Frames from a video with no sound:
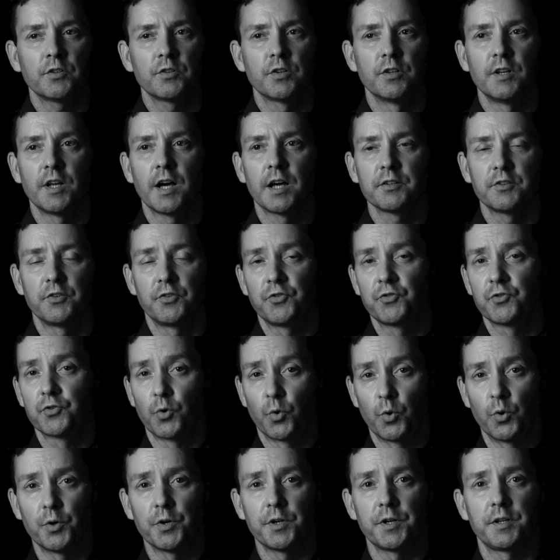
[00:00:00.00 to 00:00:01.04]
to not
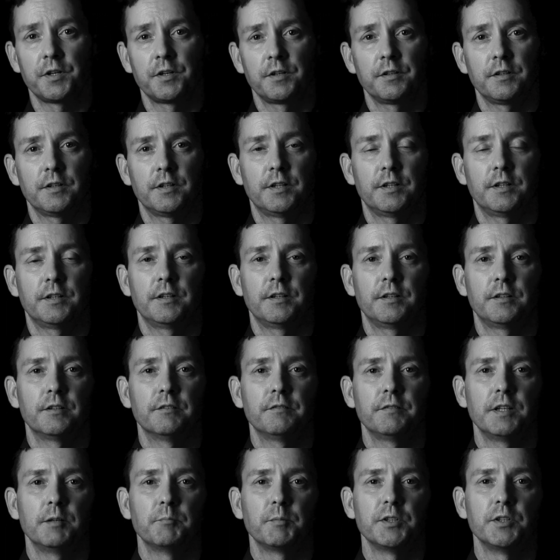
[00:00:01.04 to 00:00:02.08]
destroy uh, the
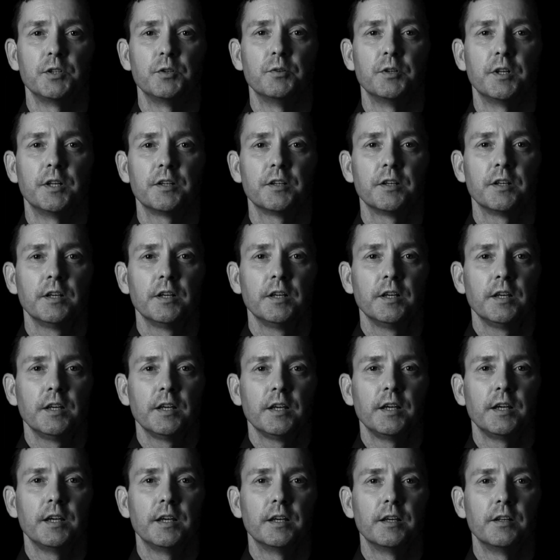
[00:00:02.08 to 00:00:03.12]
family unit,
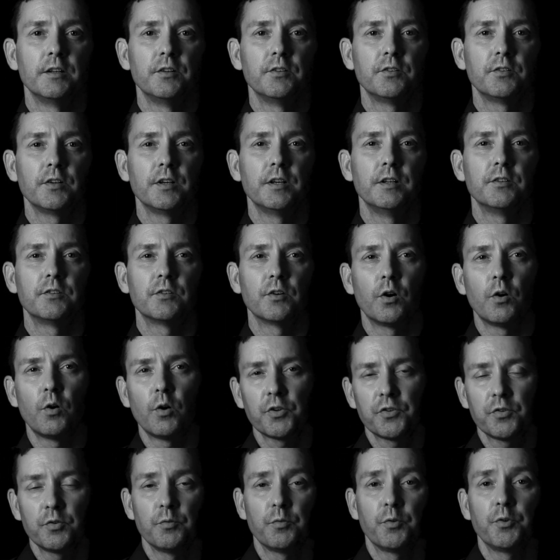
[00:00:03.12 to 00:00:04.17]
and, and to
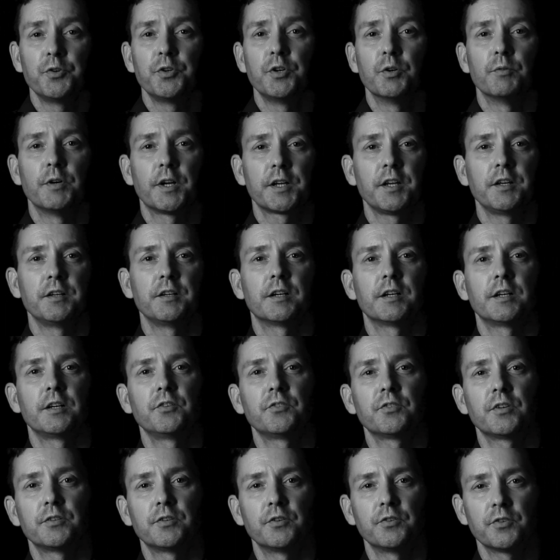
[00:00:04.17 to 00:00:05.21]
also for you to
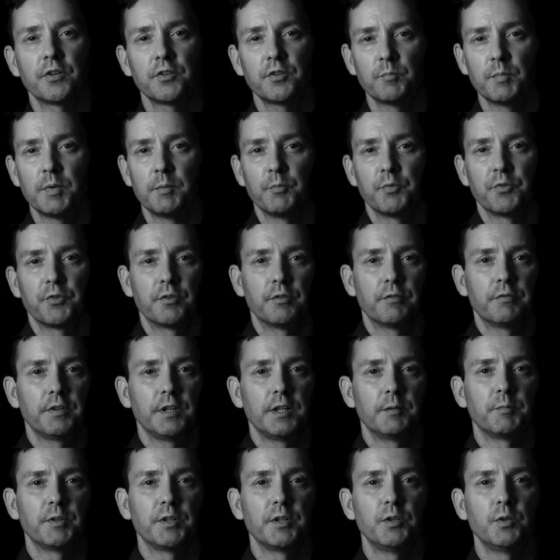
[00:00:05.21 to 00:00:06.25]
recognize that there's other members of the
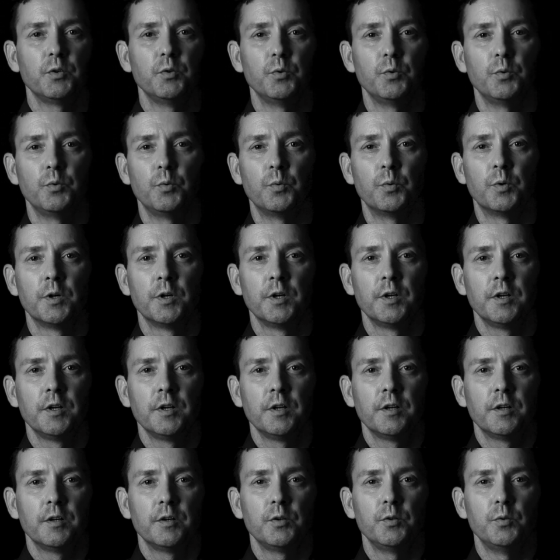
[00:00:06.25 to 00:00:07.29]
family who,
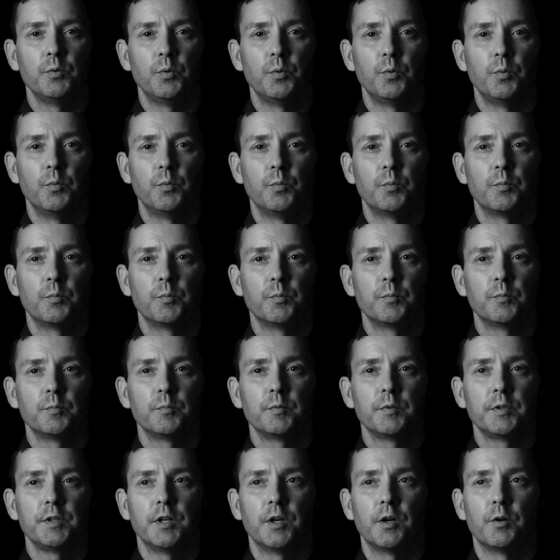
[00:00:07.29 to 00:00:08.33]
who
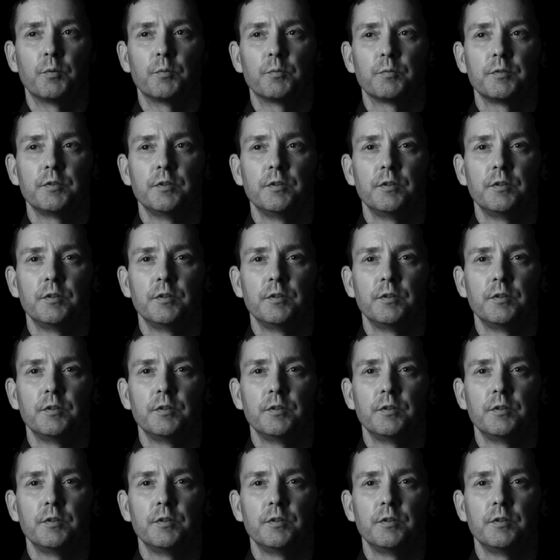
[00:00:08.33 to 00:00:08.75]
you know